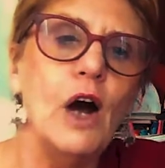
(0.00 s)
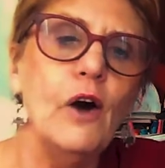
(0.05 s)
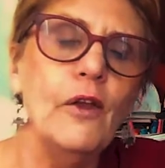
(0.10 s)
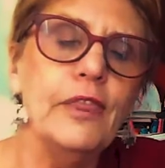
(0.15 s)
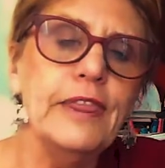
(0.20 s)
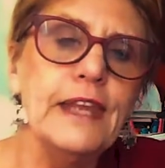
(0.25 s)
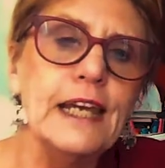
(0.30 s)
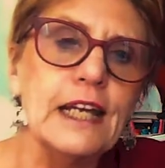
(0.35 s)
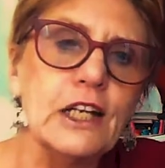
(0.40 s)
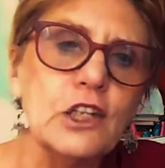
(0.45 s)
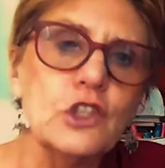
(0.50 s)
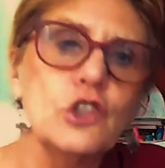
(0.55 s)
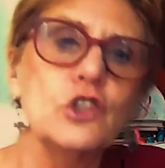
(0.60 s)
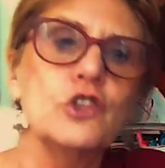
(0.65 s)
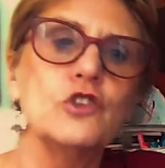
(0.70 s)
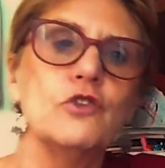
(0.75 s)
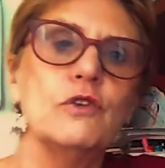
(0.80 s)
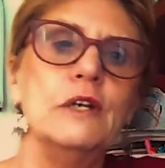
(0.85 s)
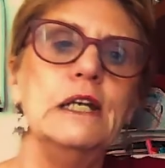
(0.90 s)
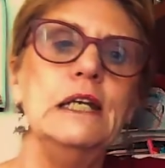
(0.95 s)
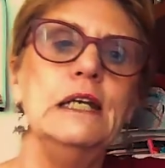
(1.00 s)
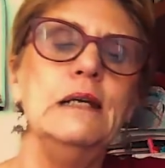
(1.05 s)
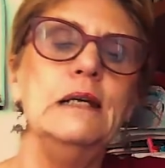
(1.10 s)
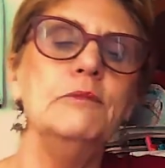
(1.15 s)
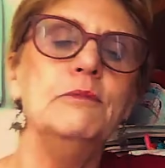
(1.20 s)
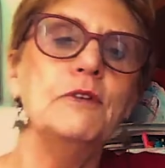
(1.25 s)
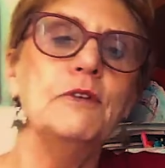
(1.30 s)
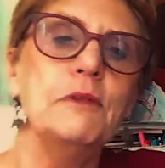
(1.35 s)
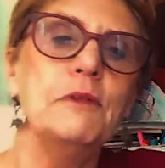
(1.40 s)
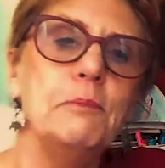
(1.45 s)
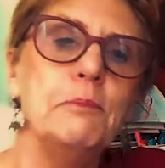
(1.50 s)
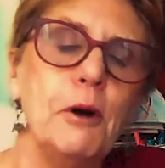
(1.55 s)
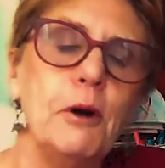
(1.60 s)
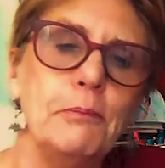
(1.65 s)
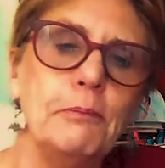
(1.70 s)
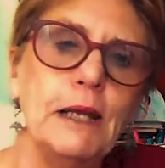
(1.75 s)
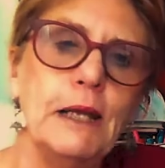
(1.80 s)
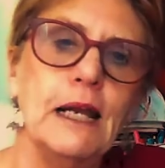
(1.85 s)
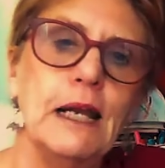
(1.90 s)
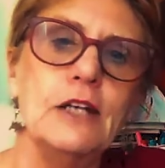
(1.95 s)
on the extremes of the
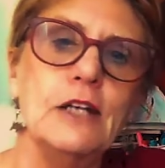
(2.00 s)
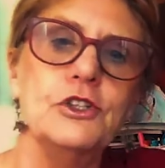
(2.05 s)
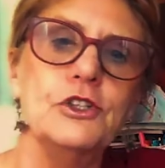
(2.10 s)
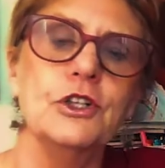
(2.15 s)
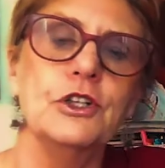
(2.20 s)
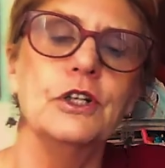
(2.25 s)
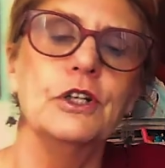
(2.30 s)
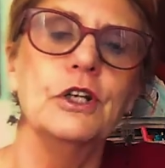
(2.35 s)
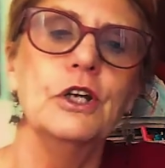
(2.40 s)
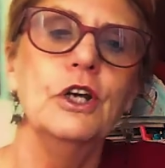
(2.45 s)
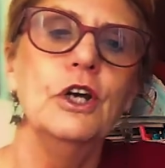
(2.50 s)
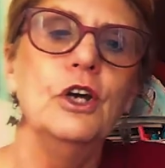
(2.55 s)
population,